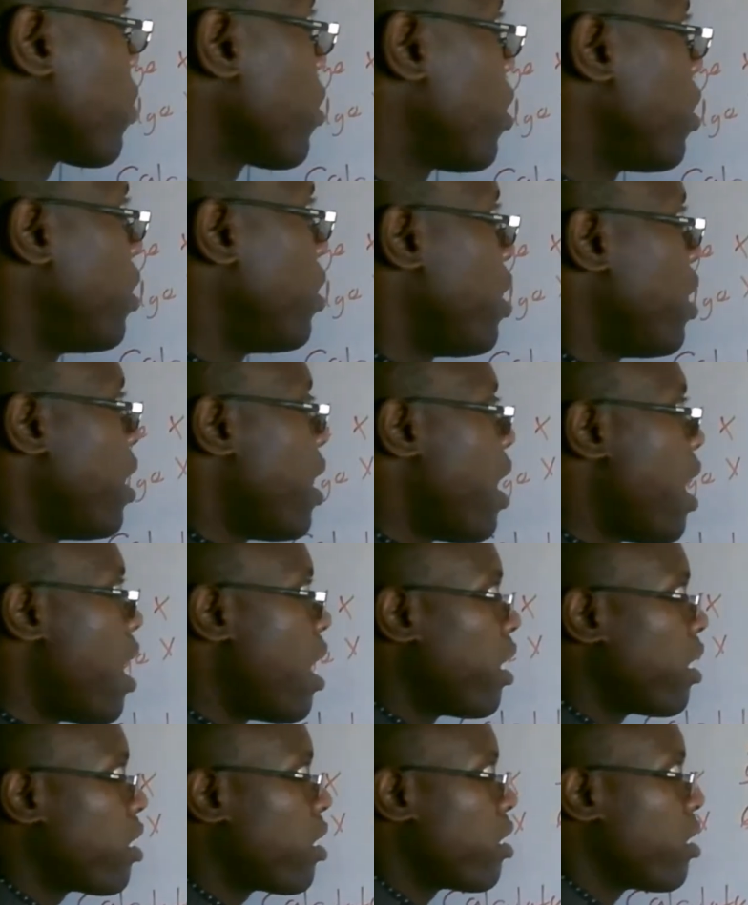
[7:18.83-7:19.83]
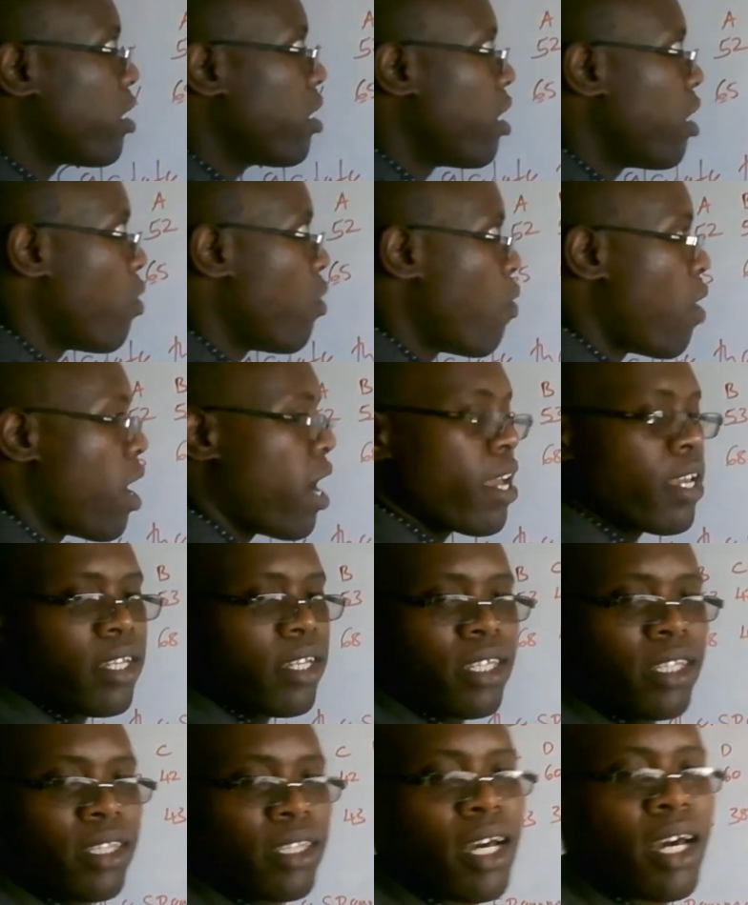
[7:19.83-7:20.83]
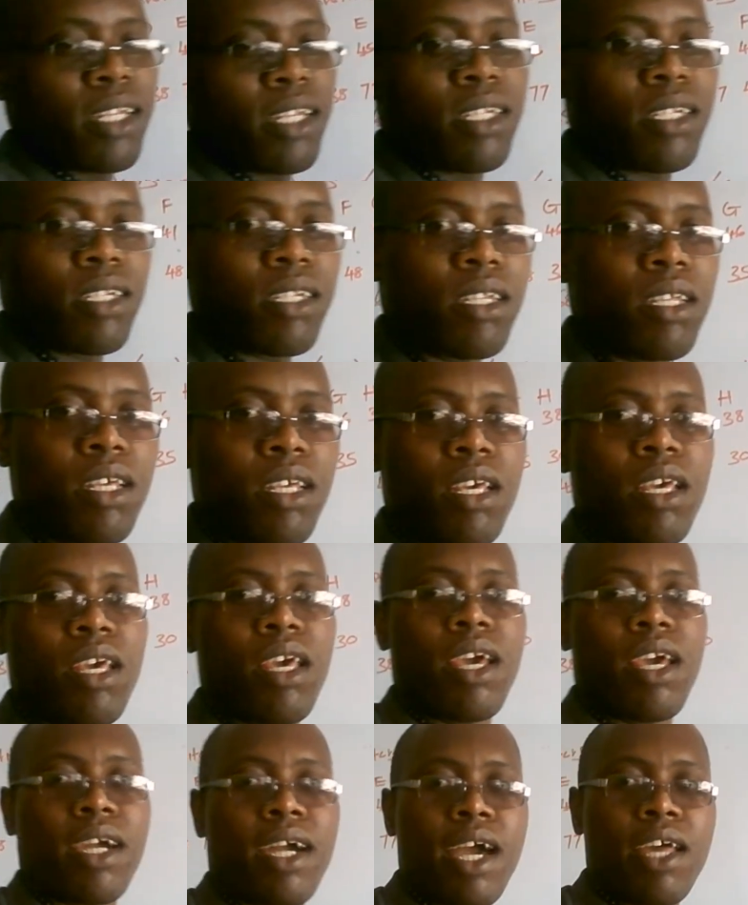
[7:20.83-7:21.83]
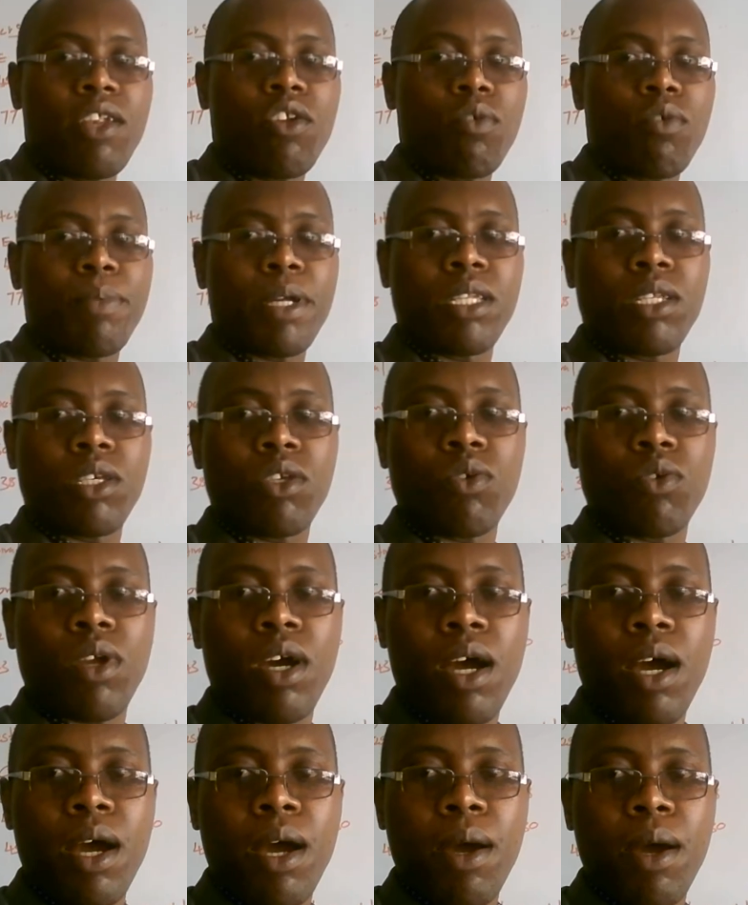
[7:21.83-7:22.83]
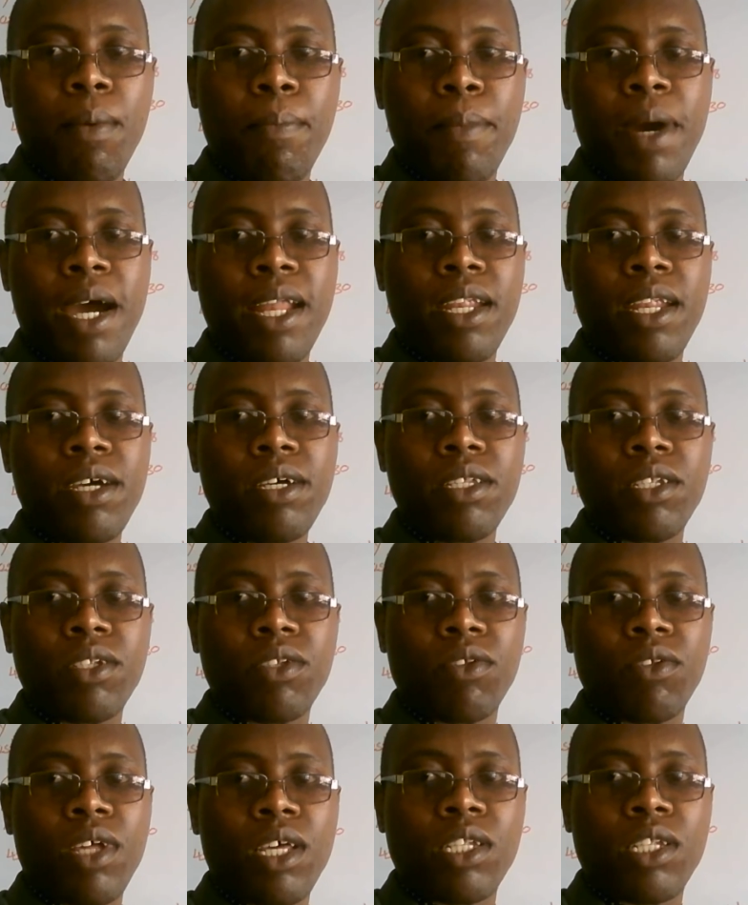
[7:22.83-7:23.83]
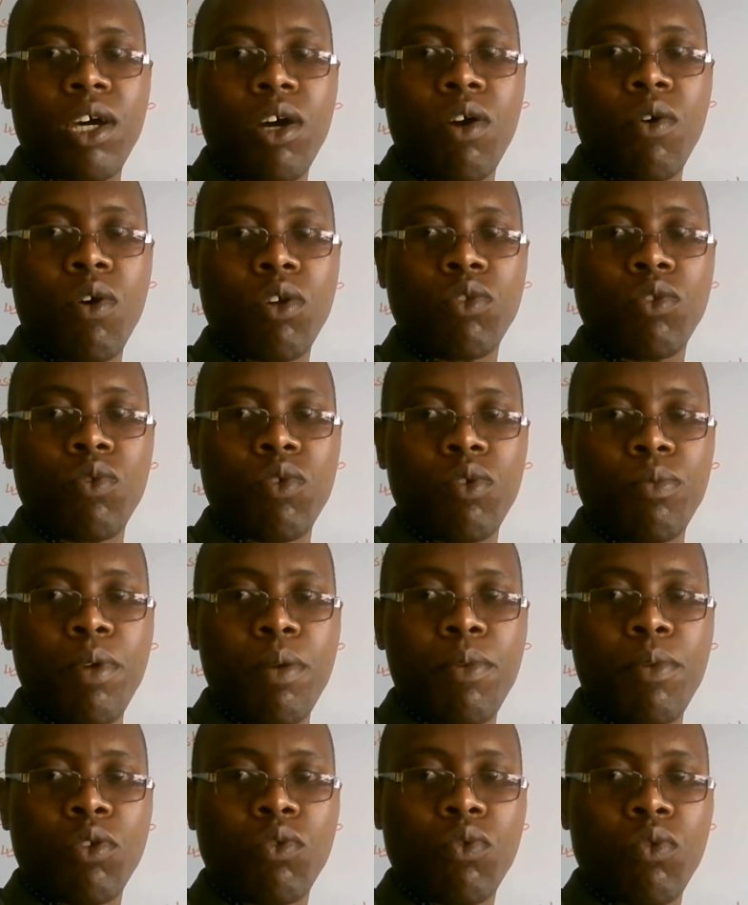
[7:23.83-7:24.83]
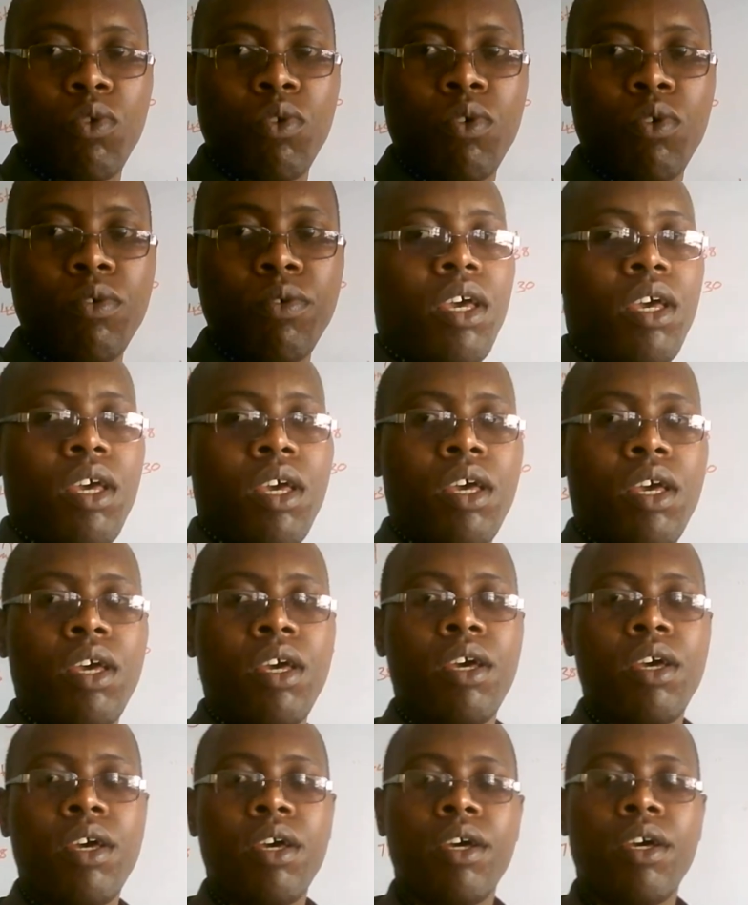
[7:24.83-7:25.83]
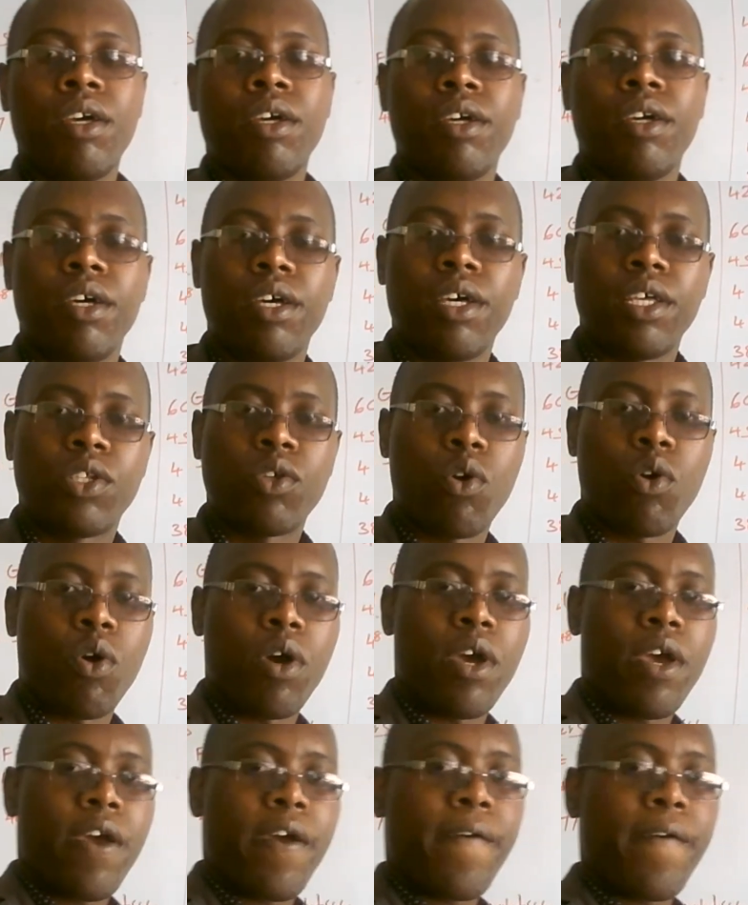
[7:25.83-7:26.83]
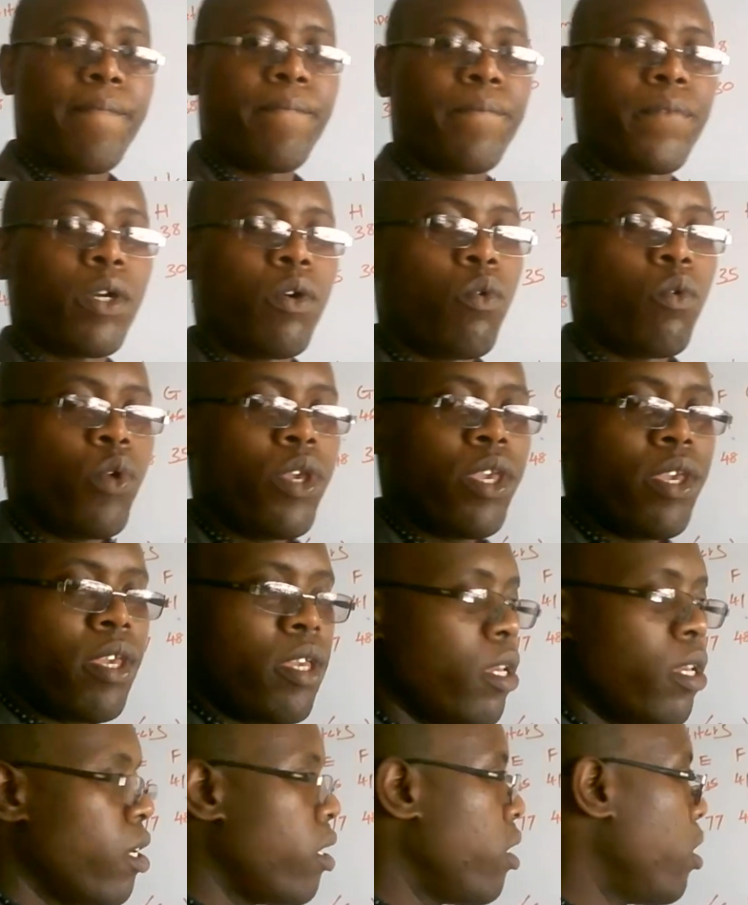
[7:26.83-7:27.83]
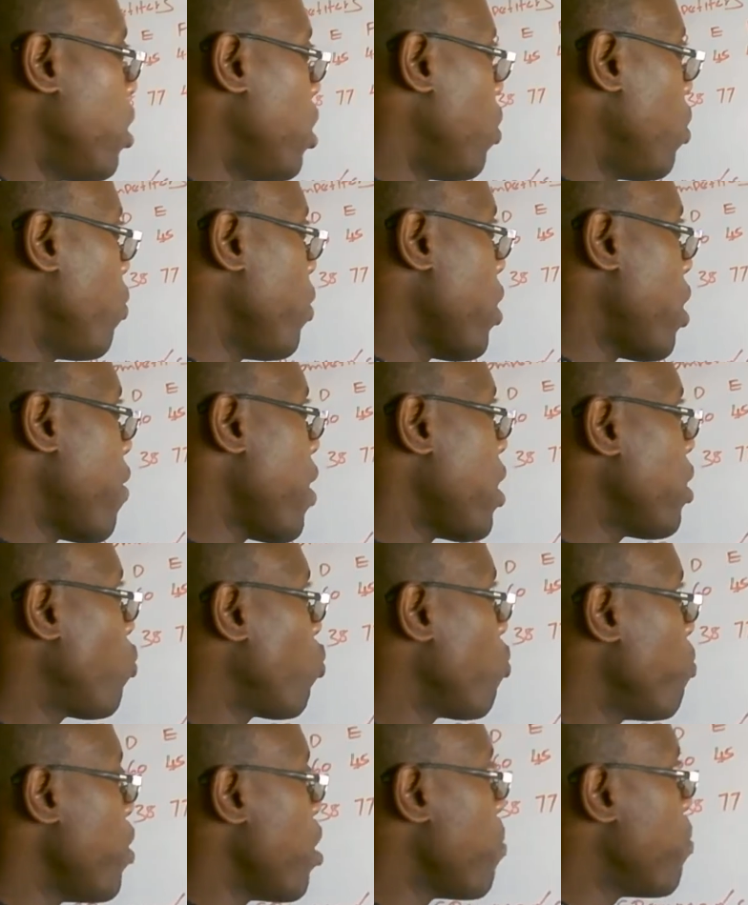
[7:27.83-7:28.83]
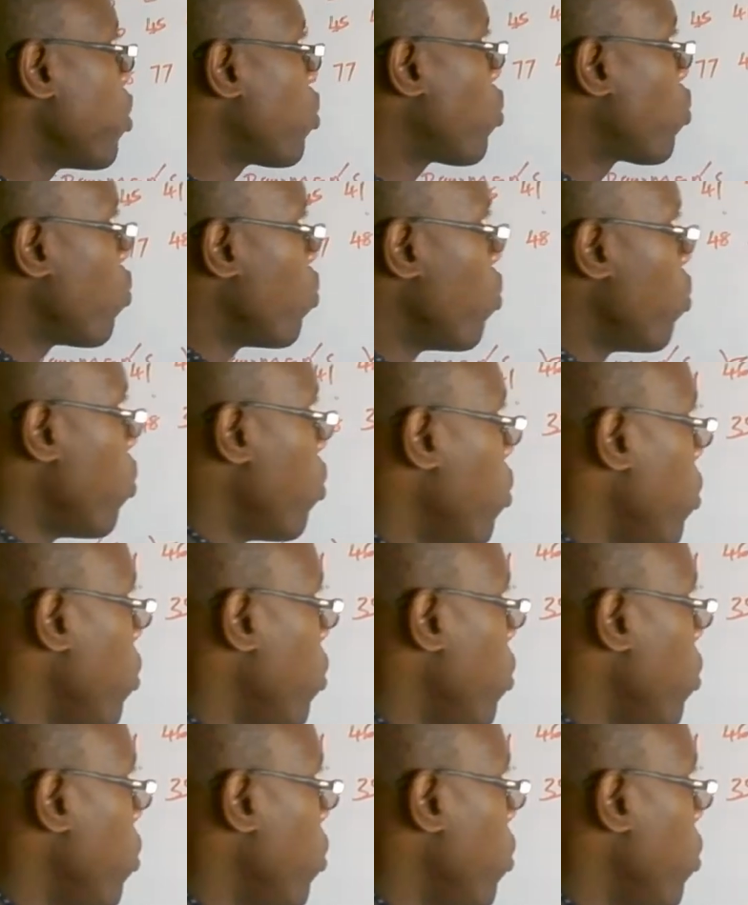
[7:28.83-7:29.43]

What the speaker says: the rank Y in that kind of particular manner. So that's how what we'll be able to do. So we are going to be able to